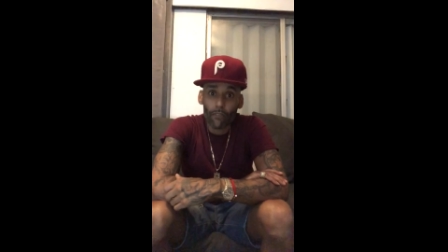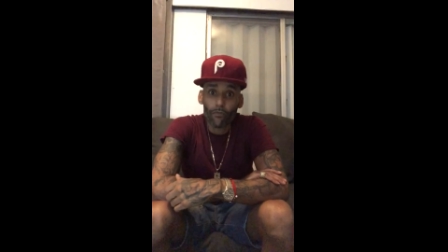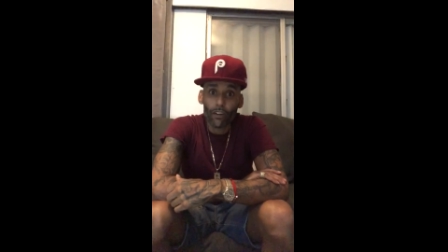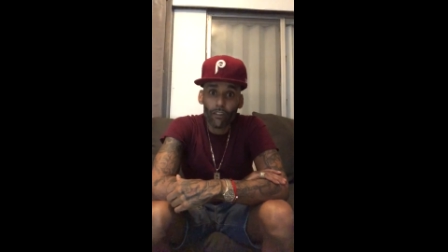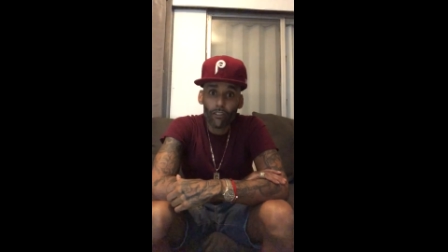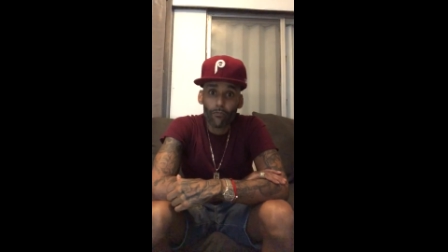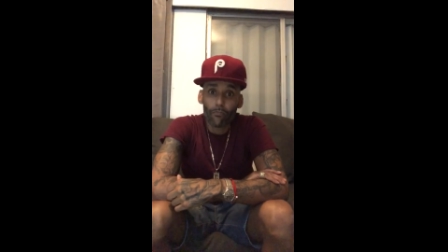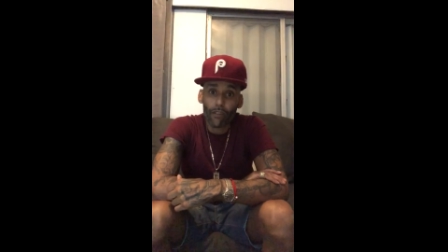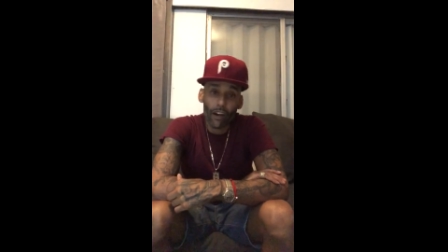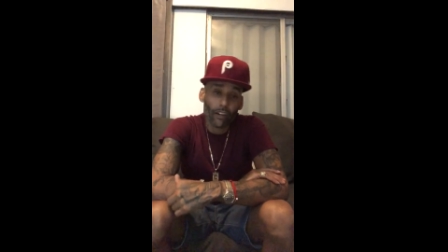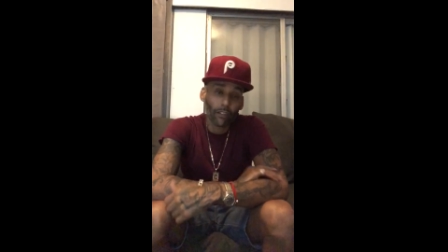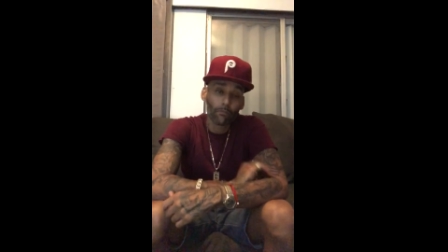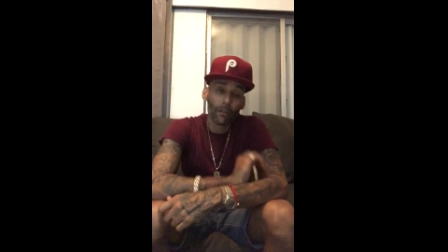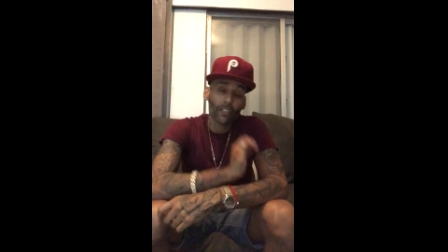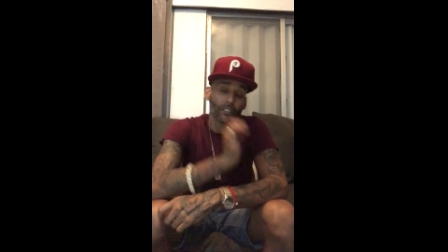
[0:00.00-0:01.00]
I'm very
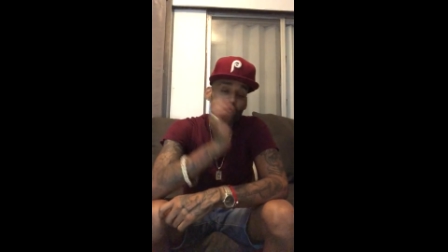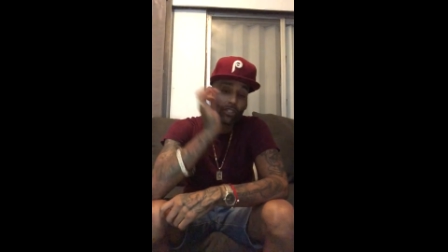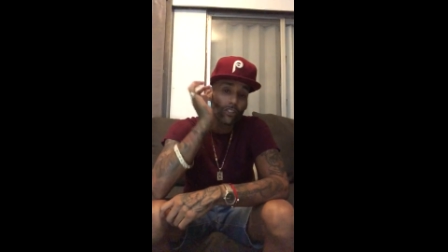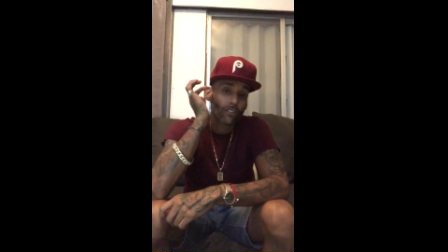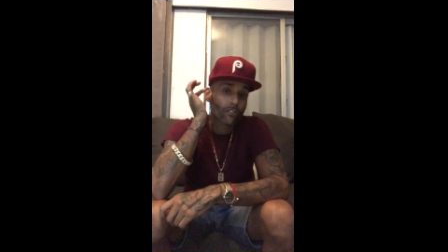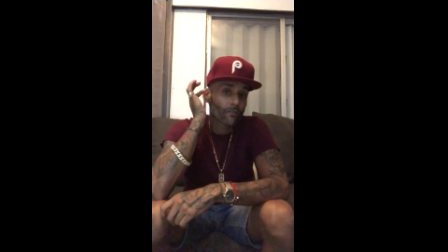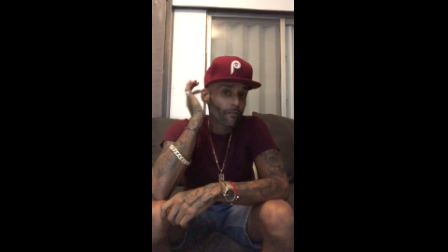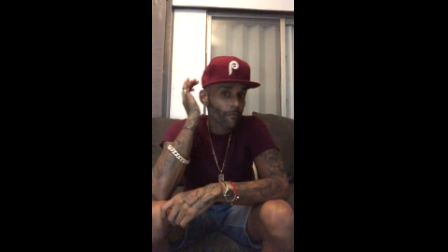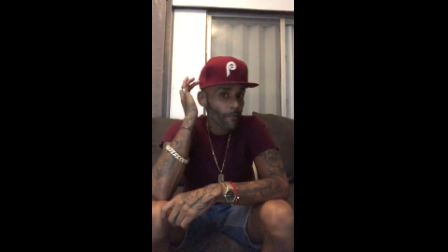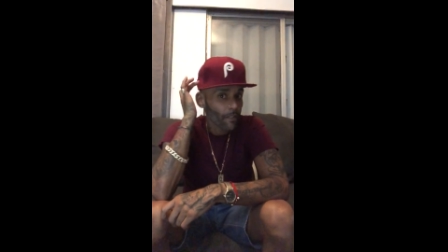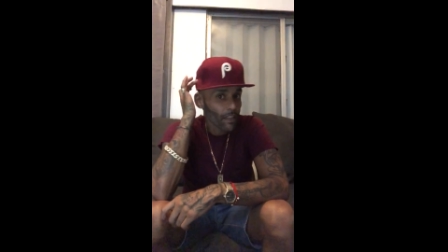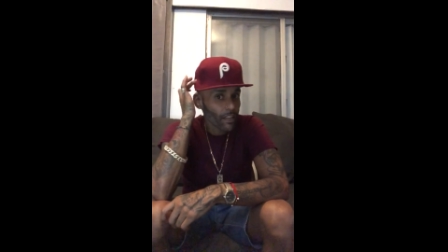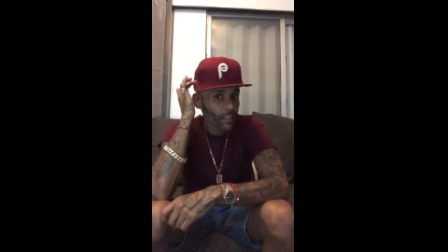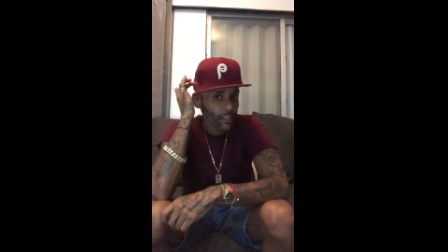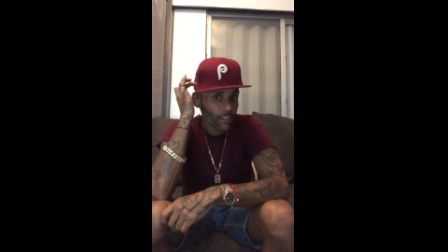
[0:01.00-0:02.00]
proud of myself.
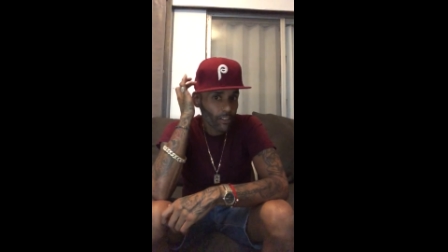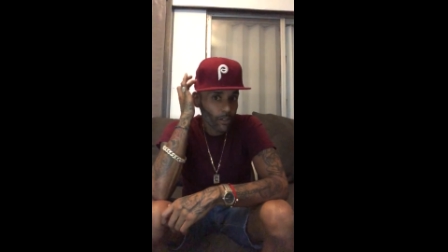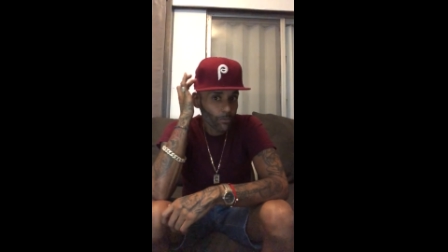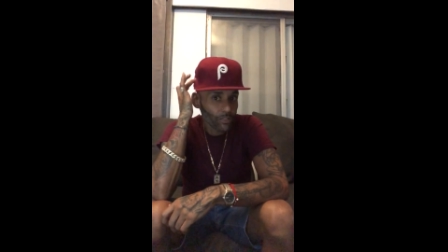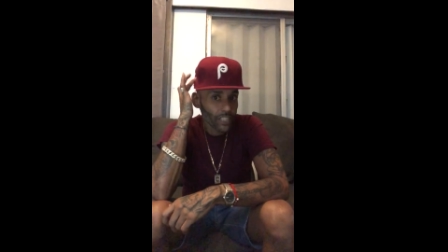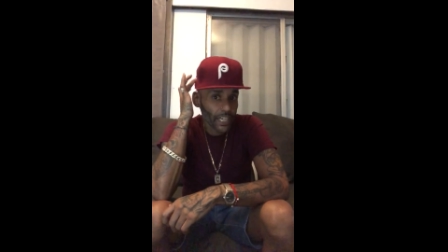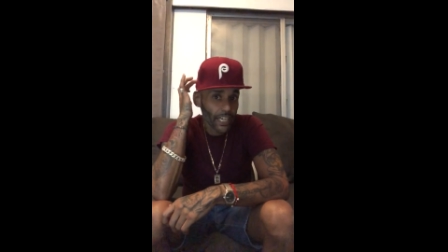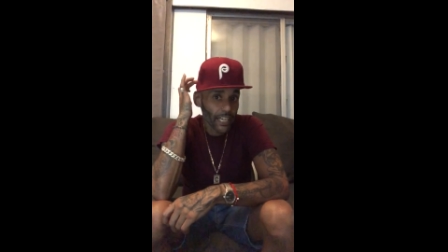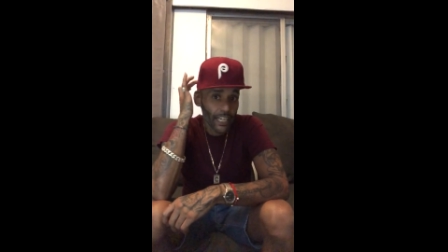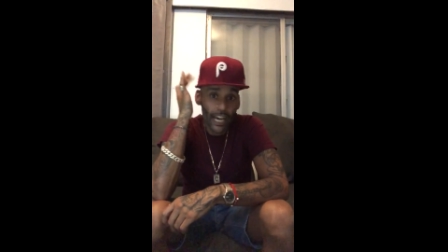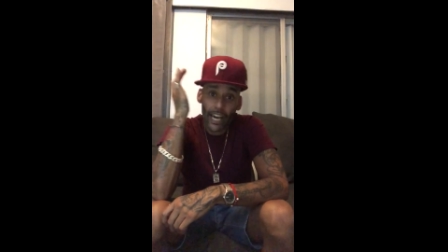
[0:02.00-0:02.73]
You know what I'm saying?